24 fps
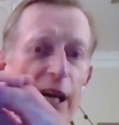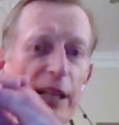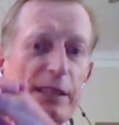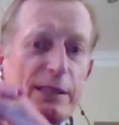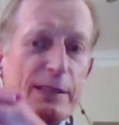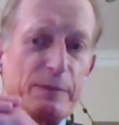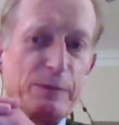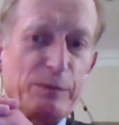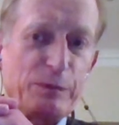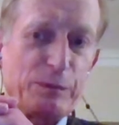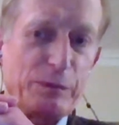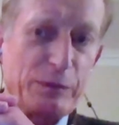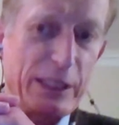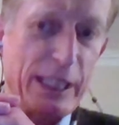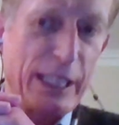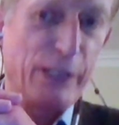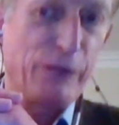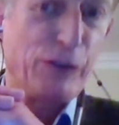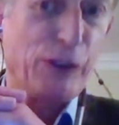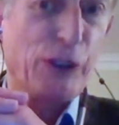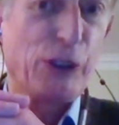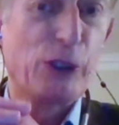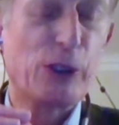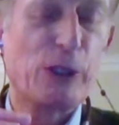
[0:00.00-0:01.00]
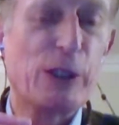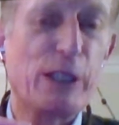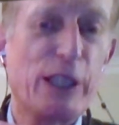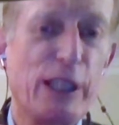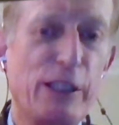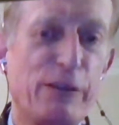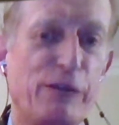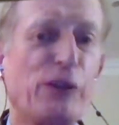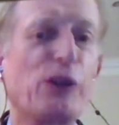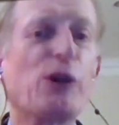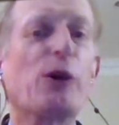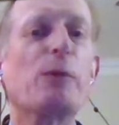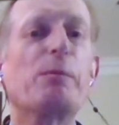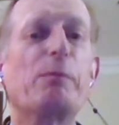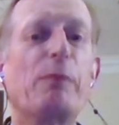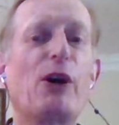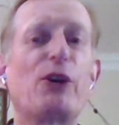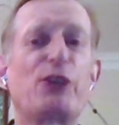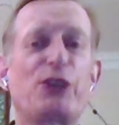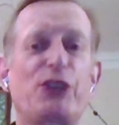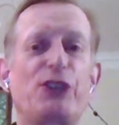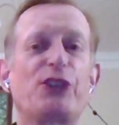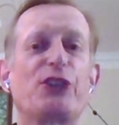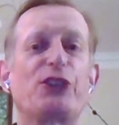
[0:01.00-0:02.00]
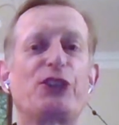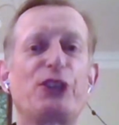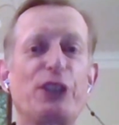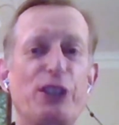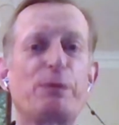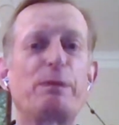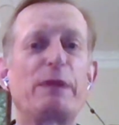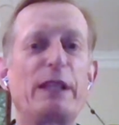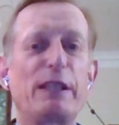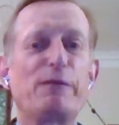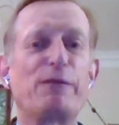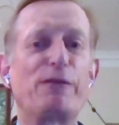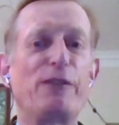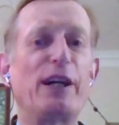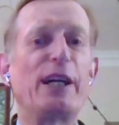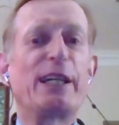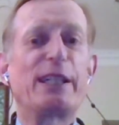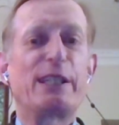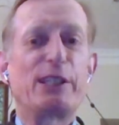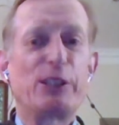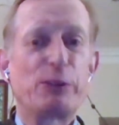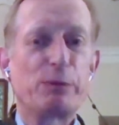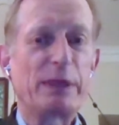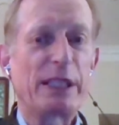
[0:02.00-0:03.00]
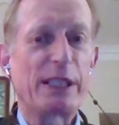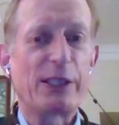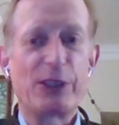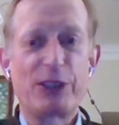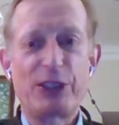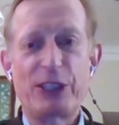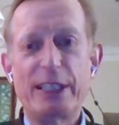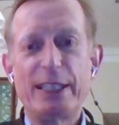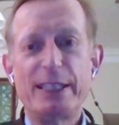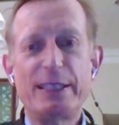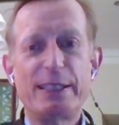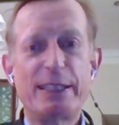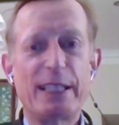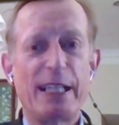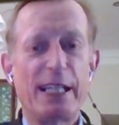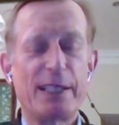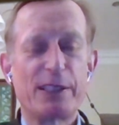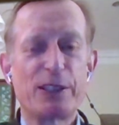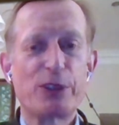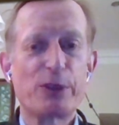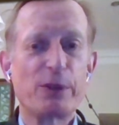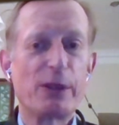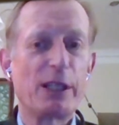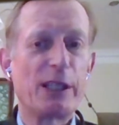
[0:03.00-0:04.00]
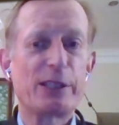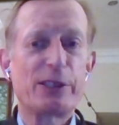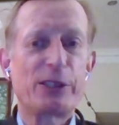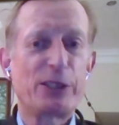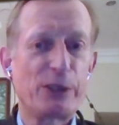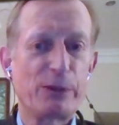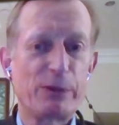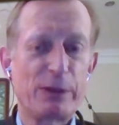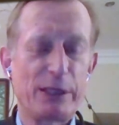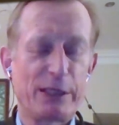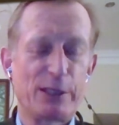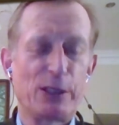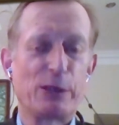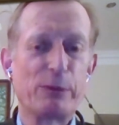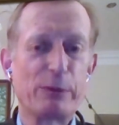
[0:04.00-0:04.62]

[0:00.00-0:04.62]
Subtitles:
But if your boss has just been fired because he dared to argue